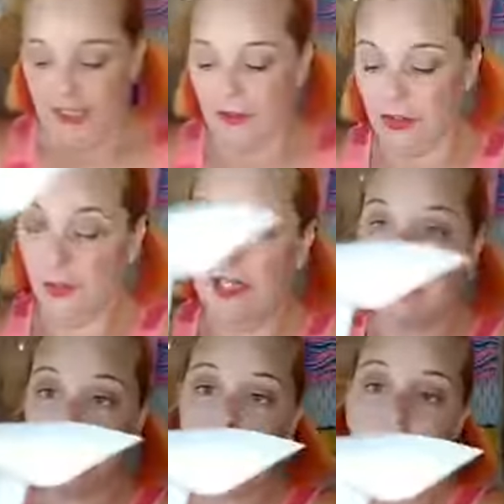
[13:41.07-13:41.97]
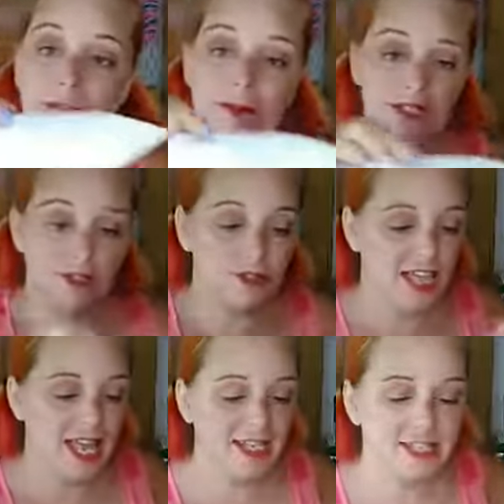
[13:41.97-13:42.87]
the reason why we do
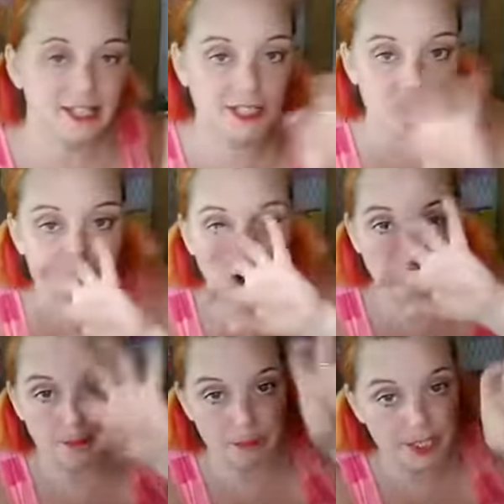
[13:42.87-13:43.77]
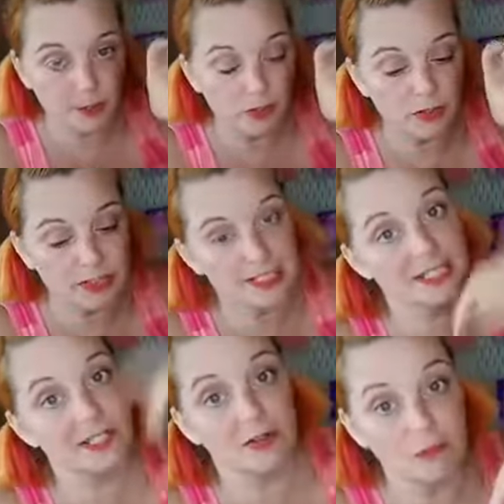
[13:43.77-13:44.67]
that is so your pinwheel can
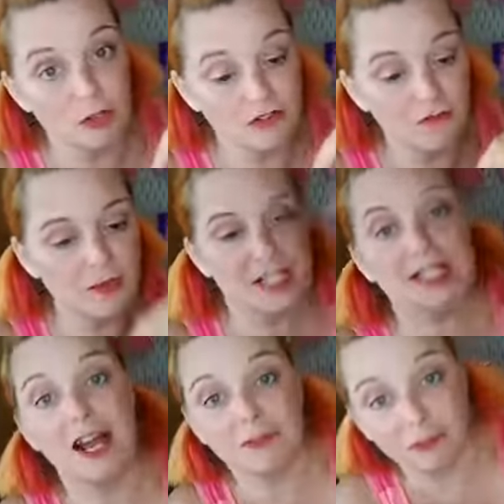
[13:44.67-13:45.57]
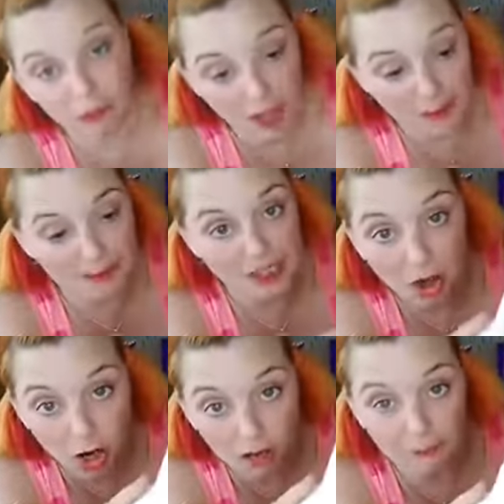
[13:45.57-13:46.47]
still move, but it's not flopping
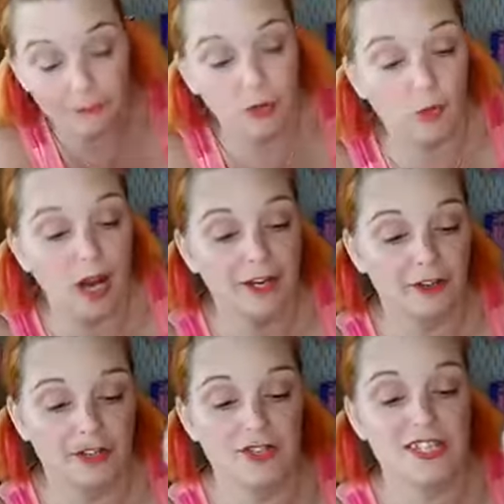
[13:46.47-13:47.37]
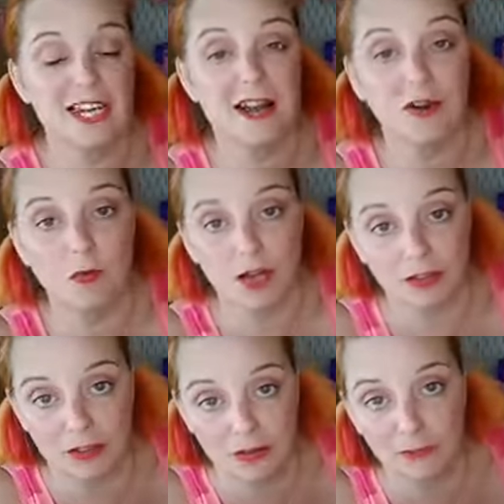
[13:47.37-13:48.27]
off the wire. Did you see how a while
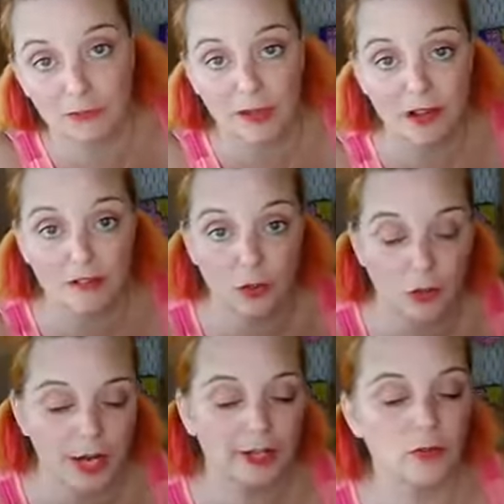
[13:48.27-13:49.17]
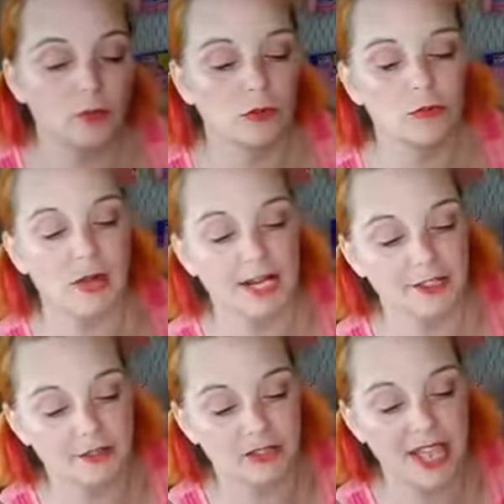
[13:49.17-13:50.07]
ago it fell off the wire? Well, I
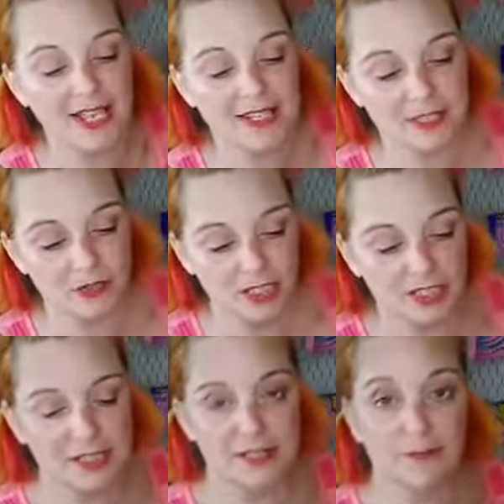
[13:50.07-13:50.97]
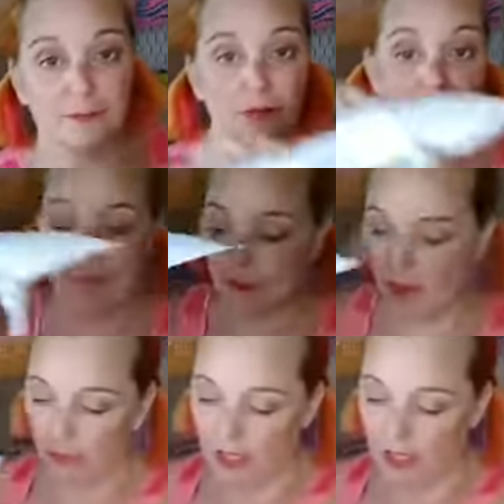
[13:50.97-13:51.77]
do that so that it doesn't flop all the way